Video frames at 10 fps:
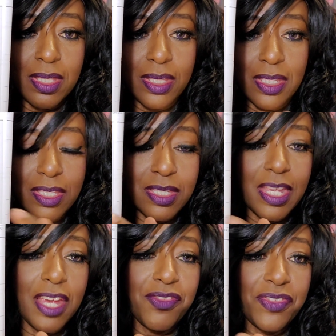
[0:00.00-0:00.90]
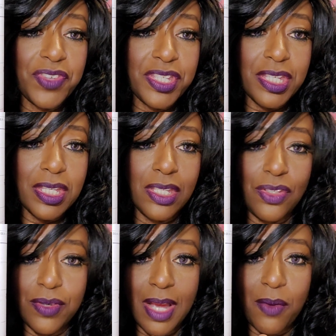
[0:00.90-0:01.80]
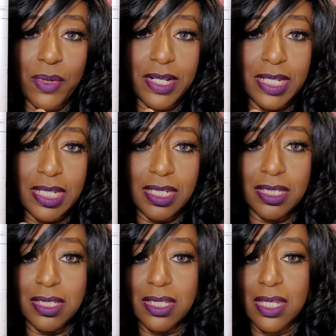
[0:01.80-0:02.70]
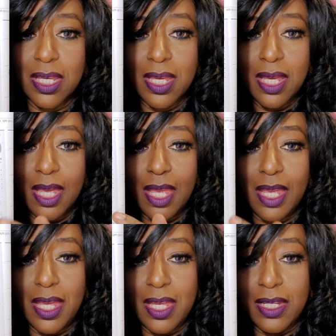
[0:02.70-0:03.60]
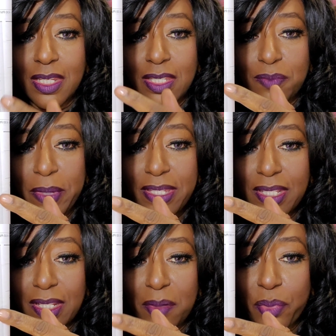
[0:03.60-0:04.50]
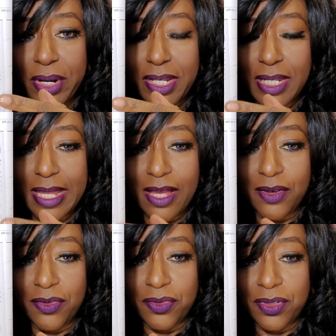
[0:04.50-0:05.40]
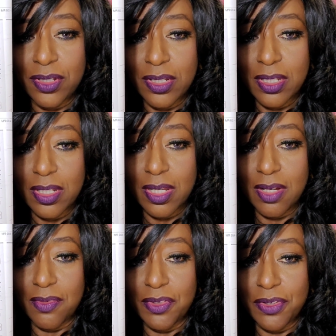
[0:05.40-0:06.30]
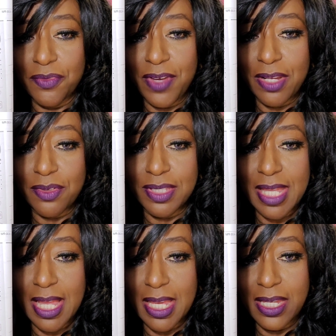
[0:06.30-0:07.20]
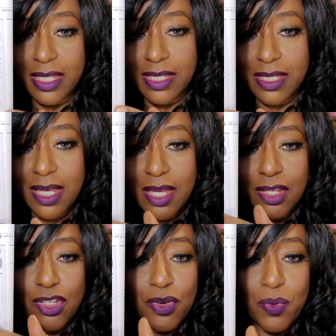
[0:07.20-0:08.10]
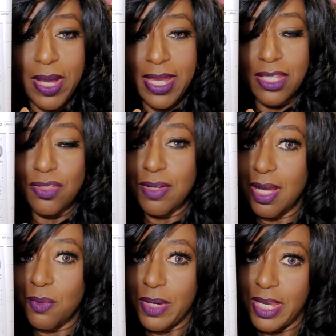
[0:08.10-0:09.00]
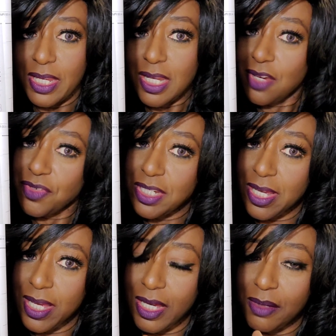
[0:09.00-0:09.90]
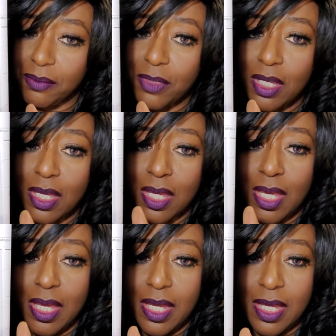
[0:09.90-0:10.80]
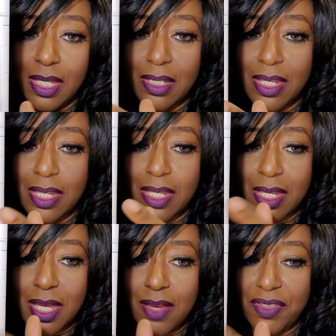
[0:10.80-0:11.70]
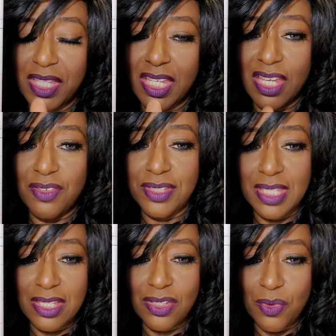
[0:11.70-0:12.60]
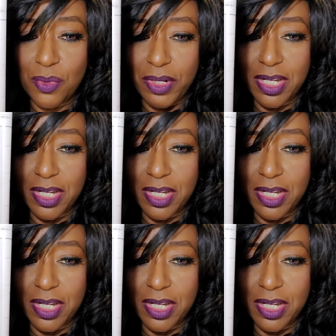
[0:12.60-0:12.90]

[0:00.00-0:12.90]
this is every visit, you got one of these, and it's basically the breakdown of your vital signs, your weight. You got weighed every time, and everything else that's on